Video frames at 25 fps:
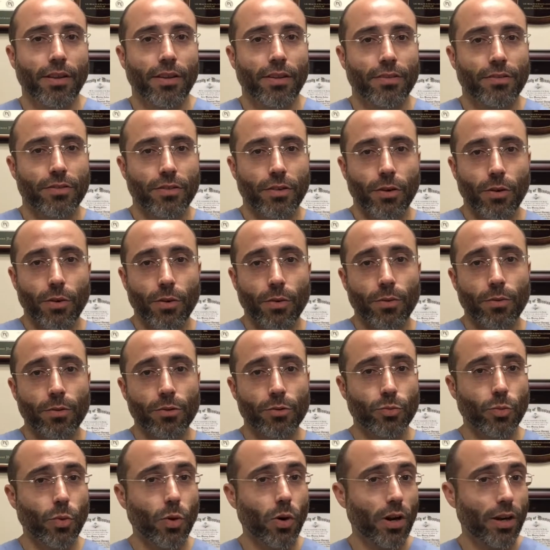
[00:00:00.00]
So
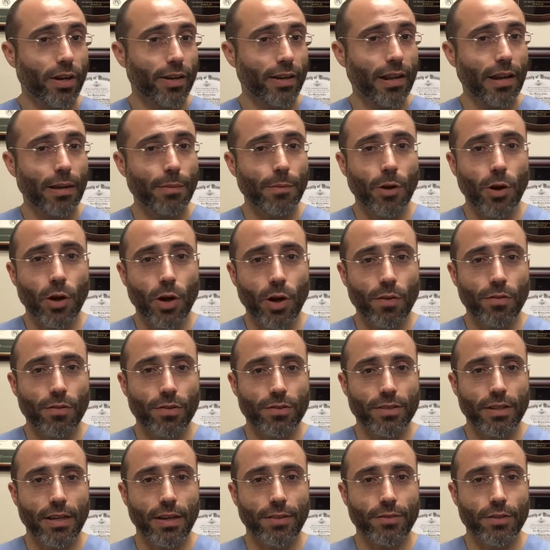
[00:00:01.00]
was walking out of my
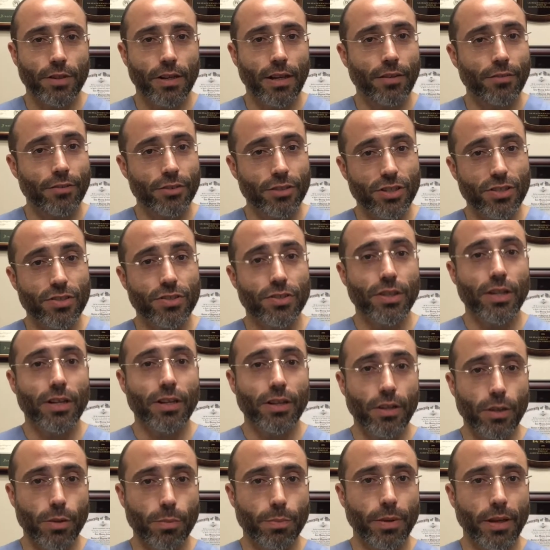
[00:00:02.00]
office after having just seen
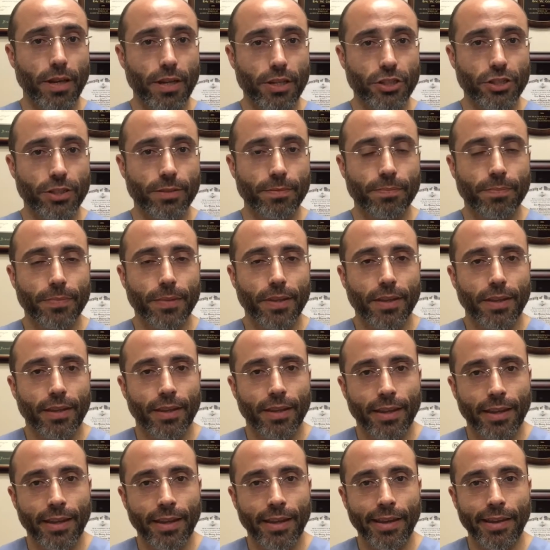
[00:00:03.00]
another patient
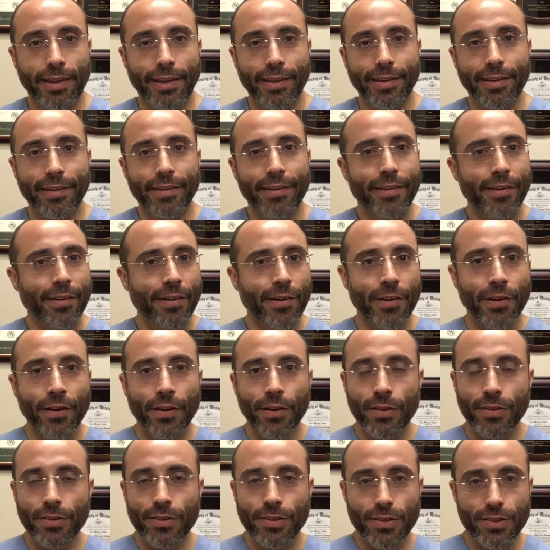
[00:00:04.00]
and
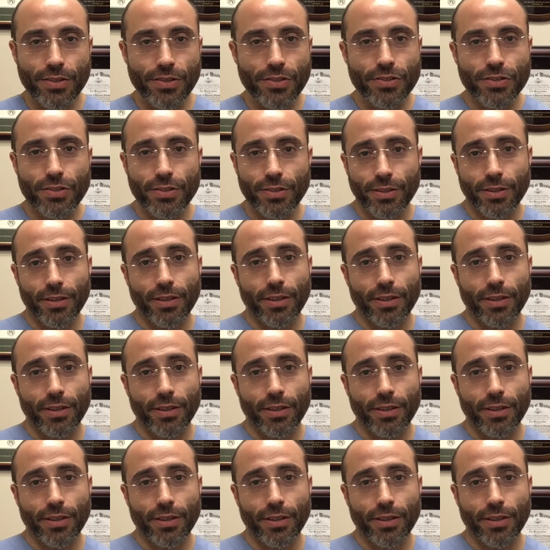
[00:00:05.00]
heard this